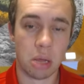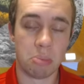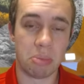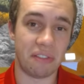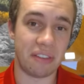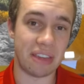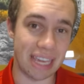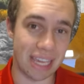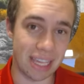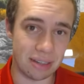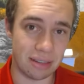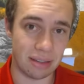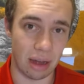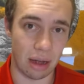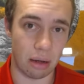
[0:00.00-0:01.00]
But if he
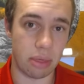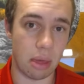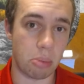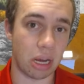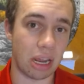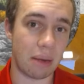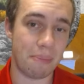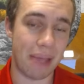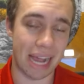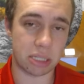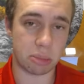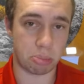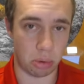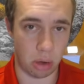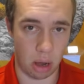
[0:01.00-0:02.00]
is there, they bring in
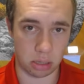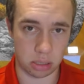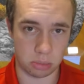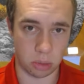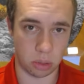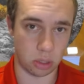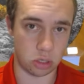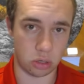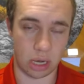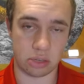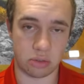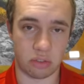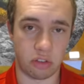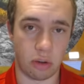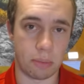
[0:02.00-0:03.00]
Max Brosmer, the
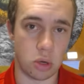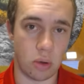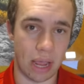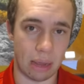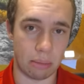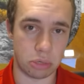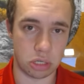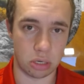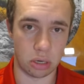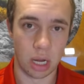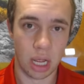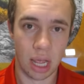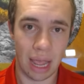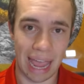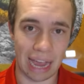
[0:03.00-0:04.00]
transfer from New Hampshire,
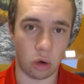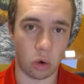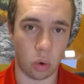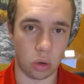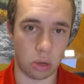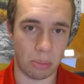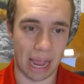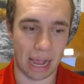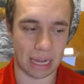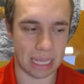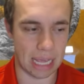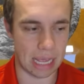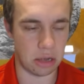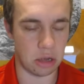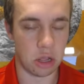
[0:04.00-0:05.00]
at quarterback.
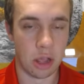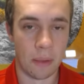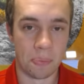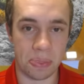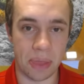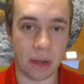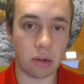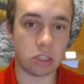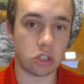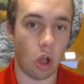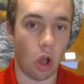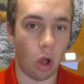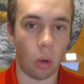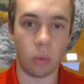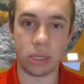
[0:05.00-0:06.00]
And there is
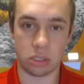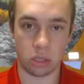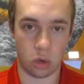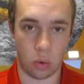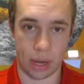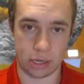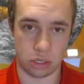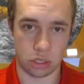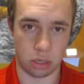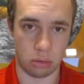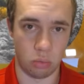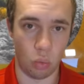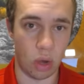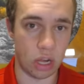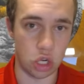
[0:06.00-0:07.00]
always a question
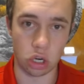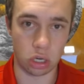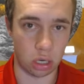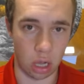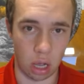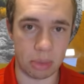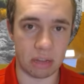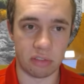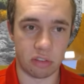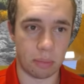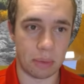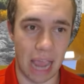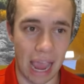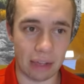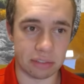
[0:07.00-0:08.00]
when you're coming from
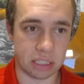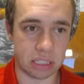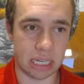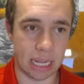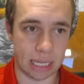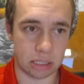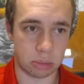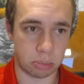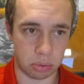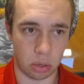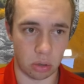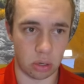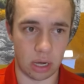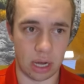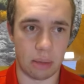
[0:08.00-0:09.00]
an FCS
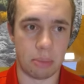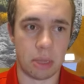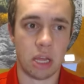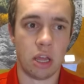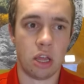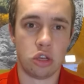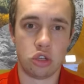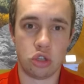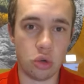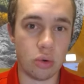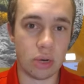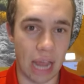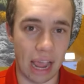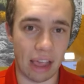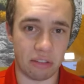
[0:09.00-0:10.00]
program
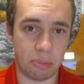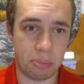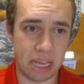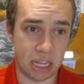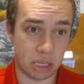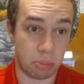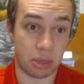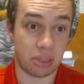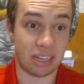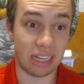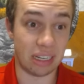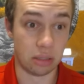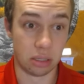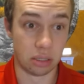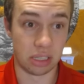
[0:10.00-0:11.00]
to an FBS,
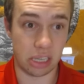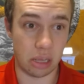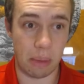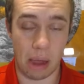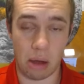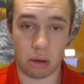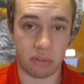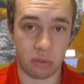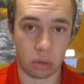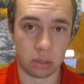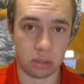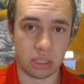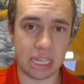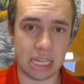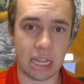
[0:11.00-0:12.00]
particularly a Power
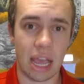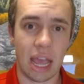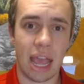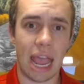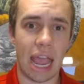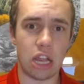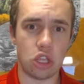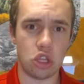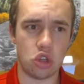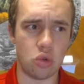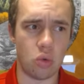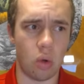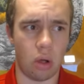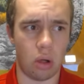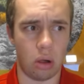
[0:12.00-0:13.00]
4 league, and
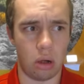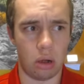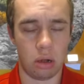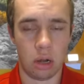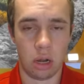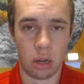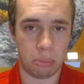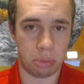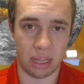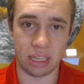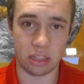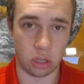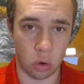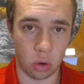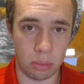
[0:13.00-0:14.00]
you are
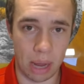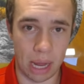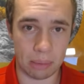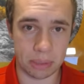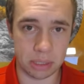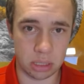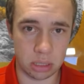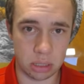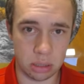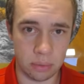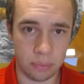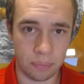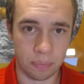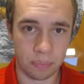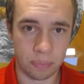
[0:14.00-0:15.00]
playing the quarterback
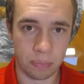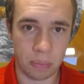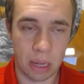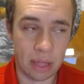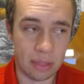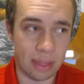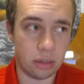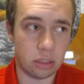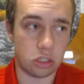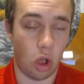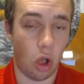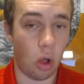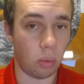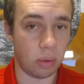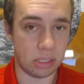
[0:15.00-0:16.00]
position, there is
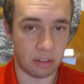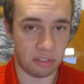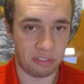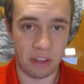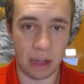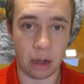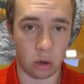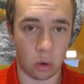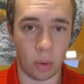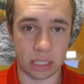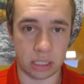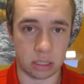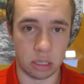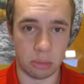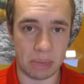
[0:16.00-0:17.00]
always a fair
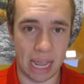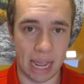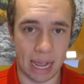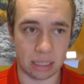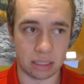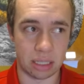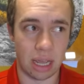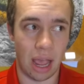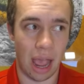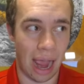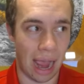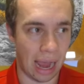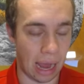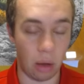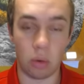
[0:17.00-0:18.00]
question to be asked.
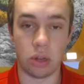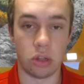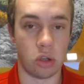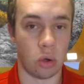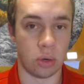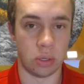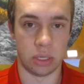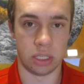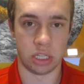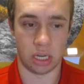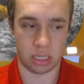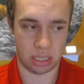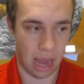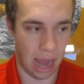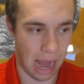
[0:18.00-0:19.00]
How are you going to
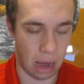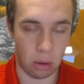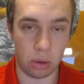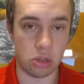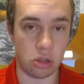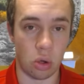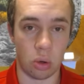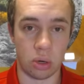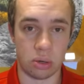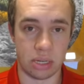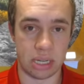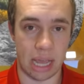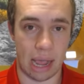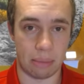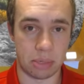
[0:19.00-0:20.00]
adjust? How are you going to
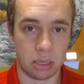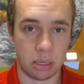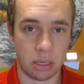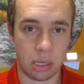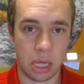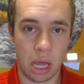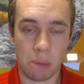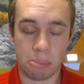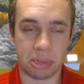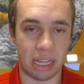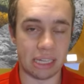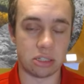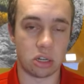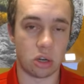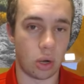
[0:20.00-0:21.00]
adapt? plays are